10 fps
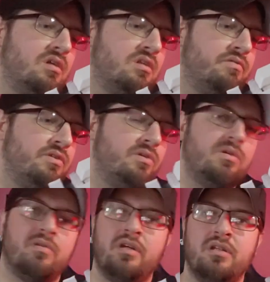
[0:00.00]
if you
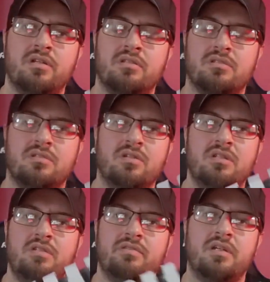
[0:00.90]
do it right, it's
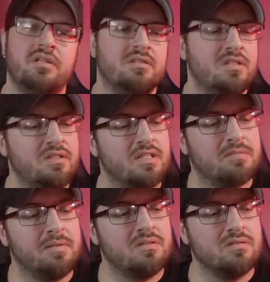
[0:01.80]
not even that insanely
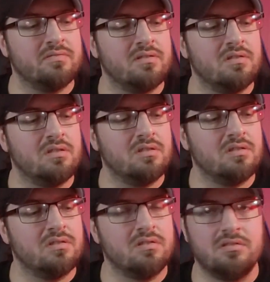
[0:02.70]
expensive
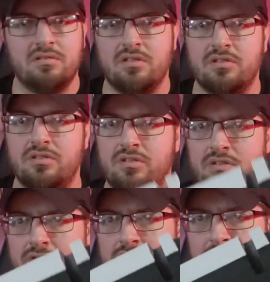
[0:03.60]

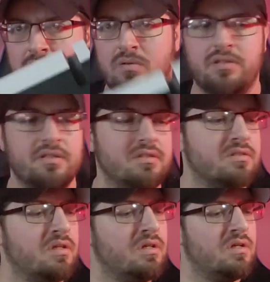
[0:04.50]
to make one of
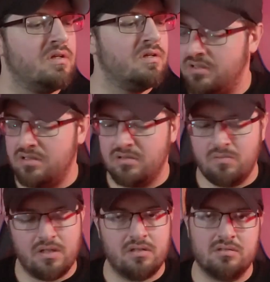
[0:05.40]
these.
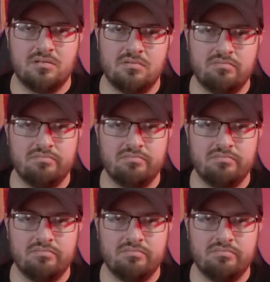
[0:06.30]
Well,